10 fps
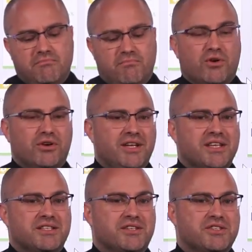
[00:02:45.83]
more or
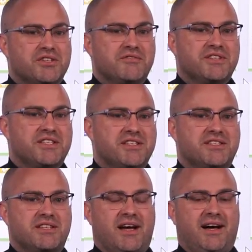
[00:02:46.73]
less, their
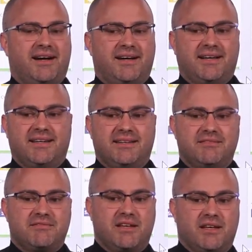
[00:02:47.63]
services uh,
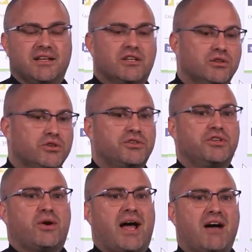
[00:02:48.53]
include, you
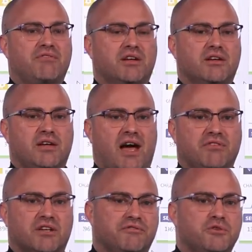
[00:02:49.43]
know, having
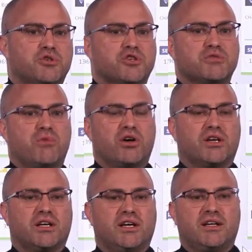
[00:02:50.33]
having a futures
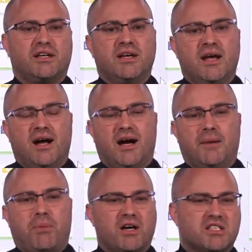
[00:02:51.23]
market and uh,
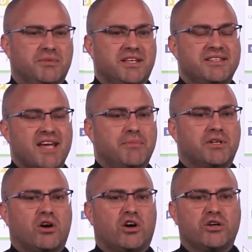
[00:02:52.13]
possibly a debit
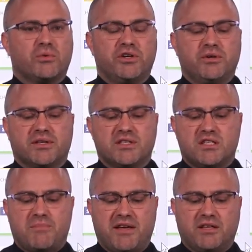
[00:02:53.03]
card where you can
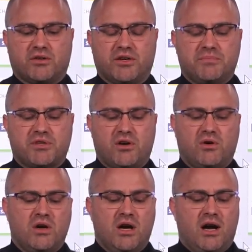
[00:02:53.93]
spend
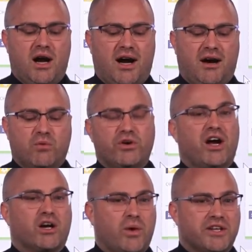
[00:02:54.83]
crypto. Uh, we're
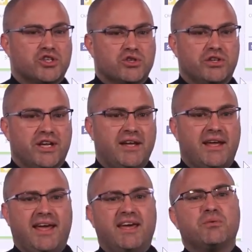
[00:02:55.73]
not quite sure yet,
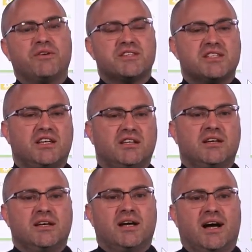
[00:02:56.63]
and we've seen
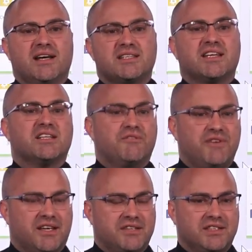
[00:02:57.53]
uh,
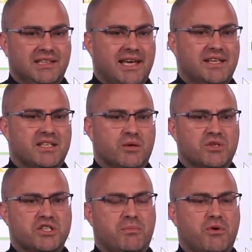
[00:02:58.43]
significant delays. They were
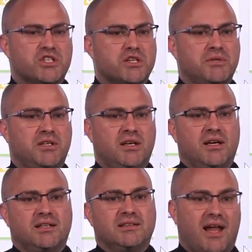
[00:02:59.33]
supposed to be
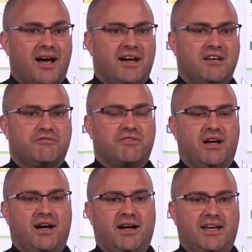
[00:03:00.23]
live uh,